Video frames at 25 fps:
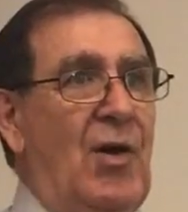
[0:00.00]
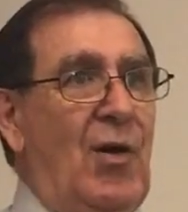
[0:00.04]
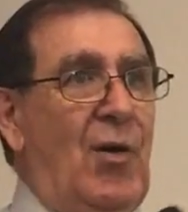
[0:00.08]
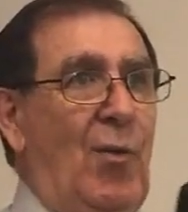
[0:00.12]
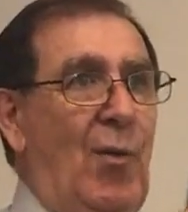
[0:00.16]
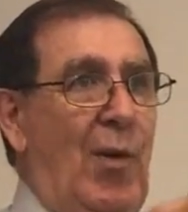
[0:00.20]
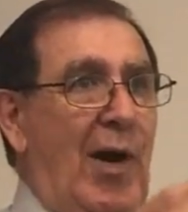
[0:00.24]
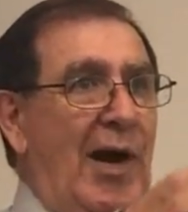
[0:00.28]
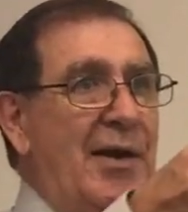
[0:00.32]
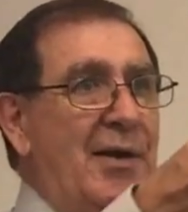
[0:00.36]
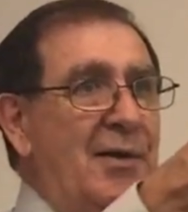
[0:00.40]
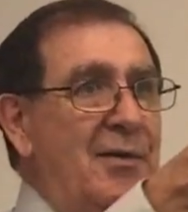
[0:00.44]

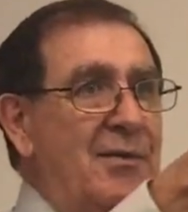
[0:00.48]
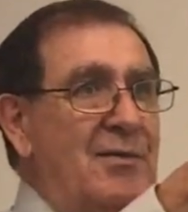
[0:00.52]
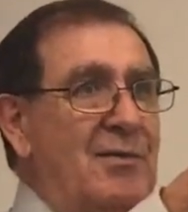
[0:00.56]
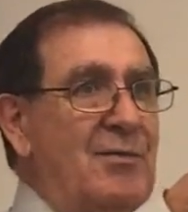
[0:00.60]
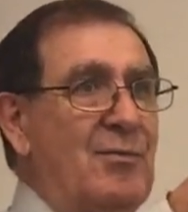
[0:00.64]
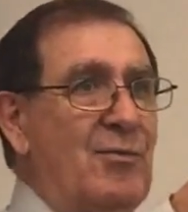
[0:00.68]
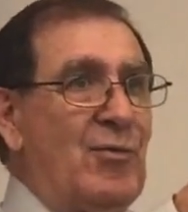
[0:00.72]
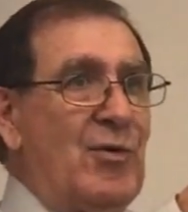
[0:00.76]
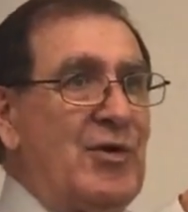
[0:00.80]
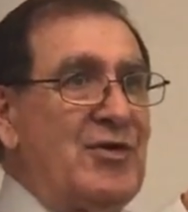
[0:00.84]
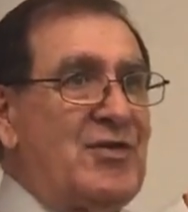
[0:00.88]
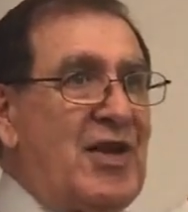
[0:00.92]

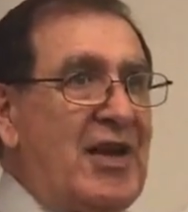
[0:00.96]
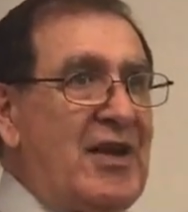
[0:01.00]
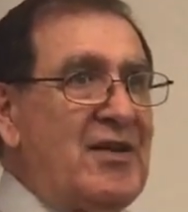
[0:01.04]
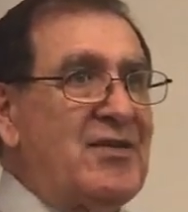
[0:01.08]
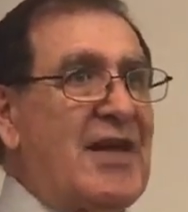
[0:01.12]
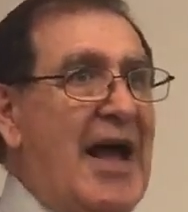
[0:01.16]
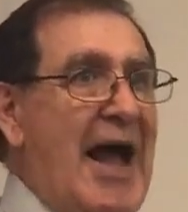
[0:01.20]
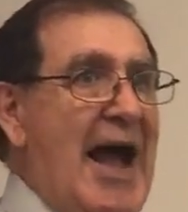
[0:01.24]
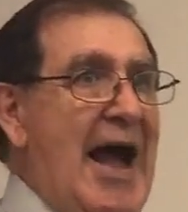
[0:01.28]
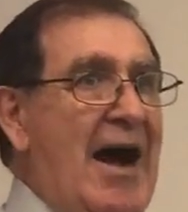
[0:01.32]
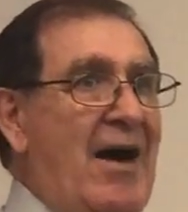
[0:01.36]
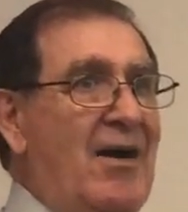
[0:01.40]
One was his
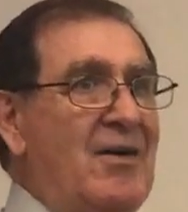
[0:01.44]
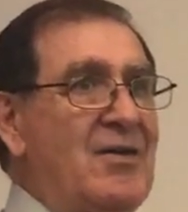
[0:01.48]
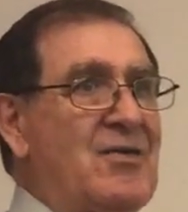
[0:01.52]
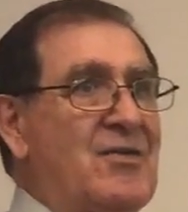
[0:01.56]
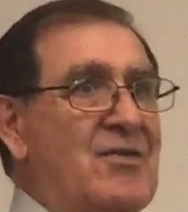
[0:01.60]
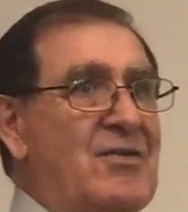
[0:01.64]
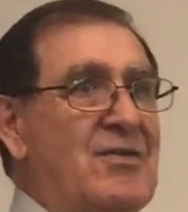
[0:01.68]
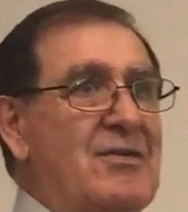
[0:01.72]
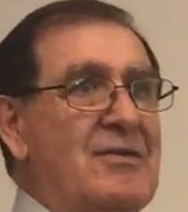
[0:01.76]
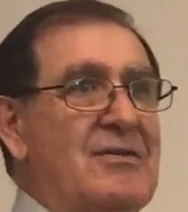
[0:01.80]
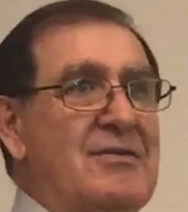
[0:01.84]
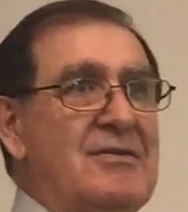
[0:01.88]

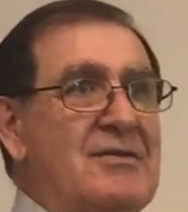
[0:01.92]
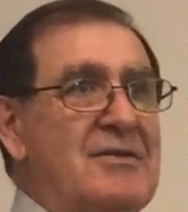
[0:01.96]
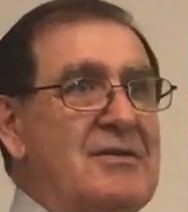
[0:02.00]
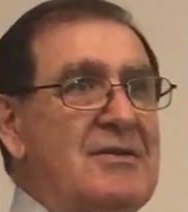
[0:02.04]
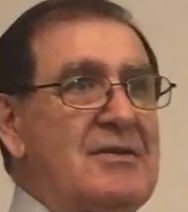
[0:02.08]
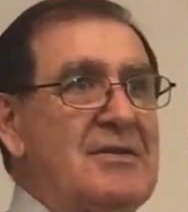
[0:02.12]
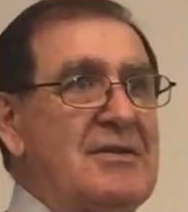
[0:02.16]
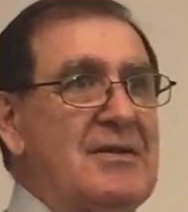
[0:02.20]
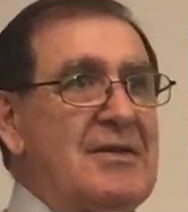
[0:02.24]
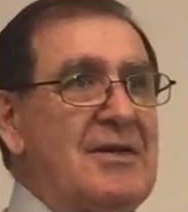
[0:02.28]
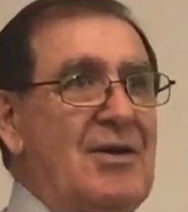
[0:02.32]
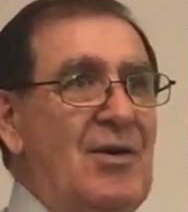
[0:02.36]
house
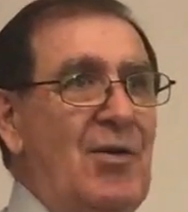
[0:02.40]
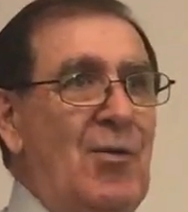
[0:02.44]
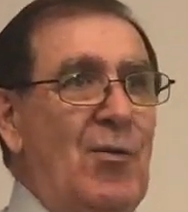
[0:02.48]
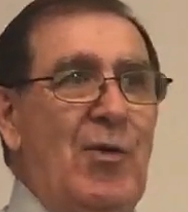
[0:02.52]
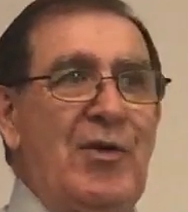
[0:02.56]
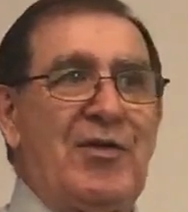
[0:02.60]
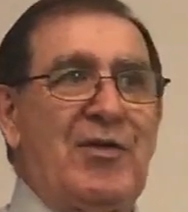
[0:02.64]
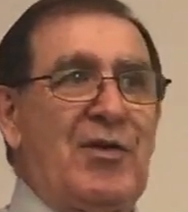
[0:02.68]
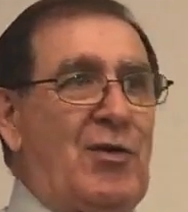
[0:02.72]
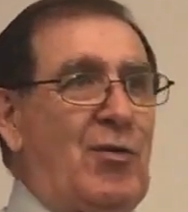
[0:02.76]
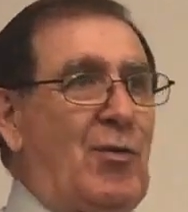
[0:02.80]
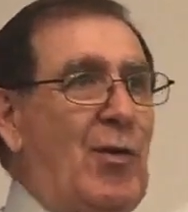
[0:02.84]

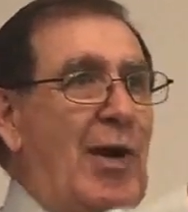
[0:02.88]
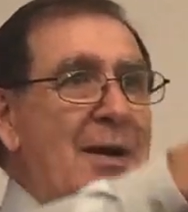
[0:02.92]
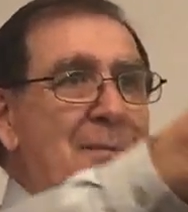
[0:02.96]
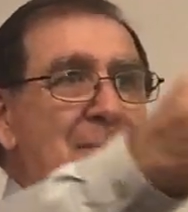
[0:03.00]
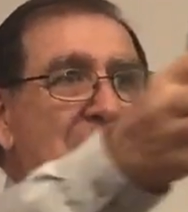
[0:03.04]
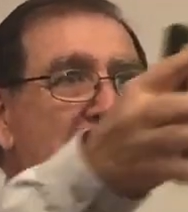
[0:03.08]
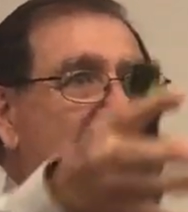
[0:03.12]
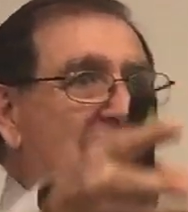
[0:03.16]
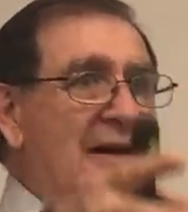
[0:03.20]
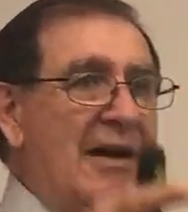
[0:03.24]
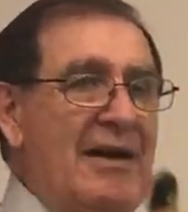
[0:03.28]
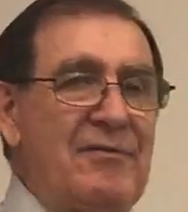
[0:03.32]
with a great
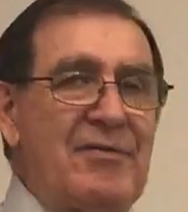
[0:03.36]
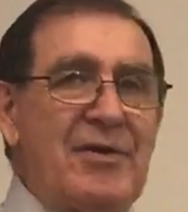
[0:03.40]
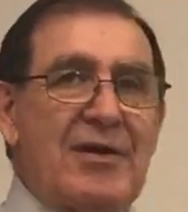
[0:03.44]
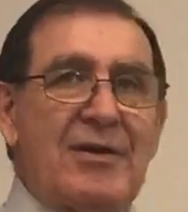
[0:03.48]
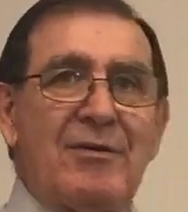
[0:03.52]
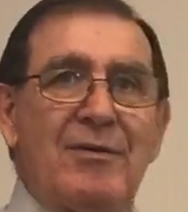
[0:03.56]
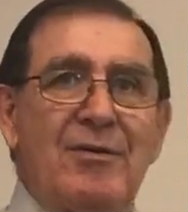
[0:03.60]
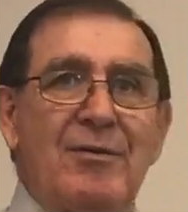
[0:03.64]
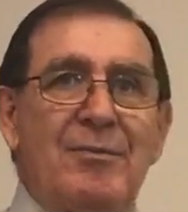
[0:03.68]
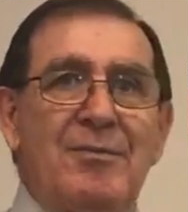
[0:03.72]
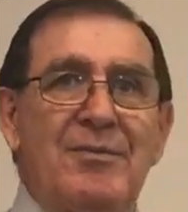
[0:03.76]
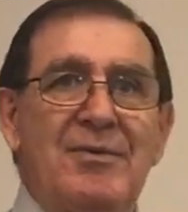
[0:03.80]
big living
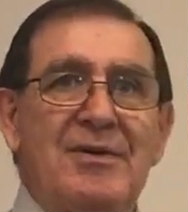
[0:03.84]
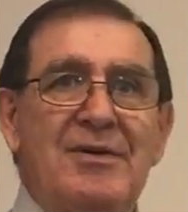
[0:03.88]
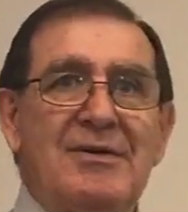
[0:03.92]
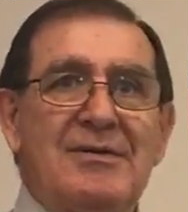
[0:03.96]
room,